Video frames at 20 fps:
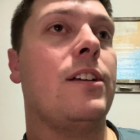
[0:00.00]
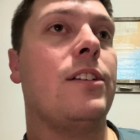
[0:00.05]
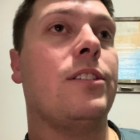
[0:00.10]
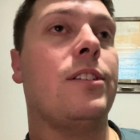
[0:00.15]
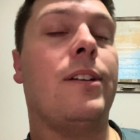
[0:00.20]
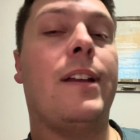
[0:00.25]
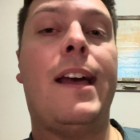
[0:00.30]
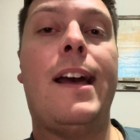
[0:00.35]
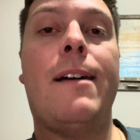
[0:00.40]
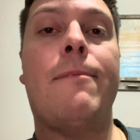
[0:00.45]

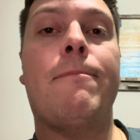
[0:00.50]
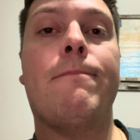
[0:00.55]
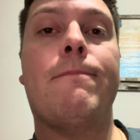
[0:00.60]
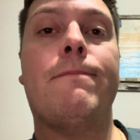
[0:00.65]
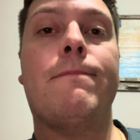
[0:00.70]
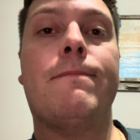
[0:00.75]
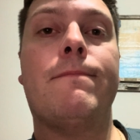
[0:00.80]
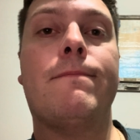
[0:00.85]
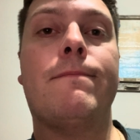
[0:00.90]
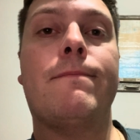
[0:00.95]
So yeah,
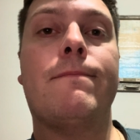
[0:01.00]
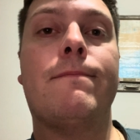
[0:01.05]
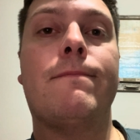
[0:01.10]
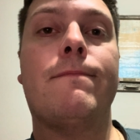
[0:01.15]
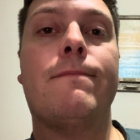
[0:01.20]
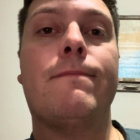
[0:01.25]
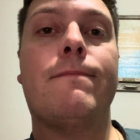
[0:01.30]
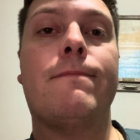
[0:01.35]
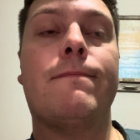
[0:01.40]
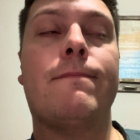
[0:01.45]

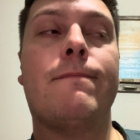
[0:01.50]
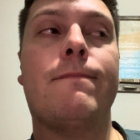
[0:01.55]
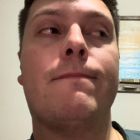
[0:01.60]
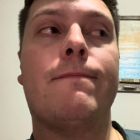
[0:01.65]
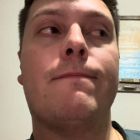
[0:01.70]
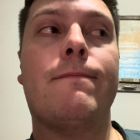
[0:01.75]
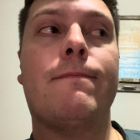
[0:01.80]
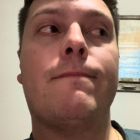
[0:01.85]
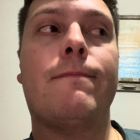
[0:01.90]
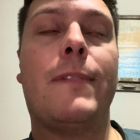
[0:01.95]

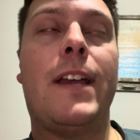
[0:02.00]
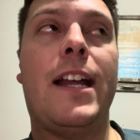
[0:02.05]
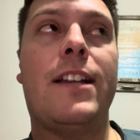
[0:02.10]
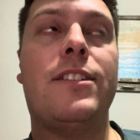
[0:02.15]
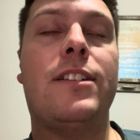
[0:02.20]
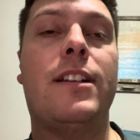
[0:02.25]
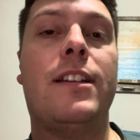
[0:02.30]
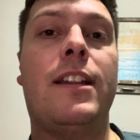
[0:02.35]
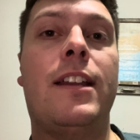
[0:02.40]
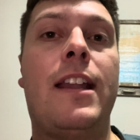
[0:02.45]

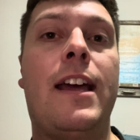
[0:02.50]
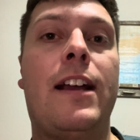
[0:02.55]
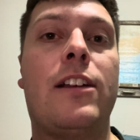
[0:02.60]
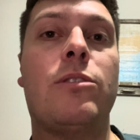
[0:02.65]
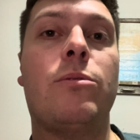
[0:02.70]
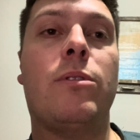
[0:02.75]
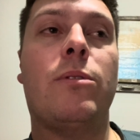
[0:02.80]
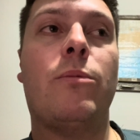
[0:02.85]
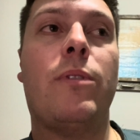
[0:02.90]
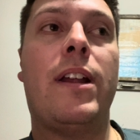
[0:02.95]
catch you in the
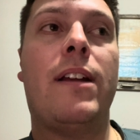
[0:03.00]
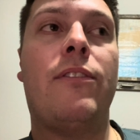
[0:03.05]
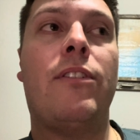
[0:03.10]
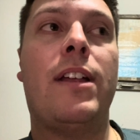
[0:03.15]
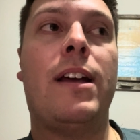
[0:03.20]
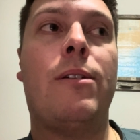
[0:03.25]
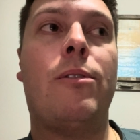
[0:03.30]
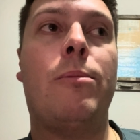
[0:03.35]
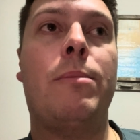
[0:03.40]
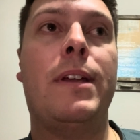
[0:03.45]
next one, whenever
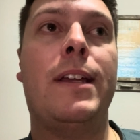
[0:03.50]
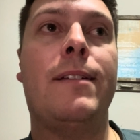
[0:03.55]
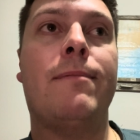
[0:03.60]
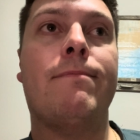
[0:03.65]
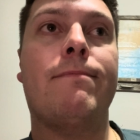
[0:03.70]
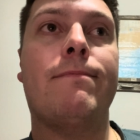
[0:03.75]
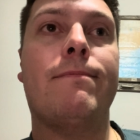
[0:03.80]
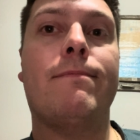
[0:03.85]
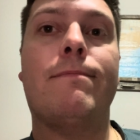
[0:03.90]
that will be.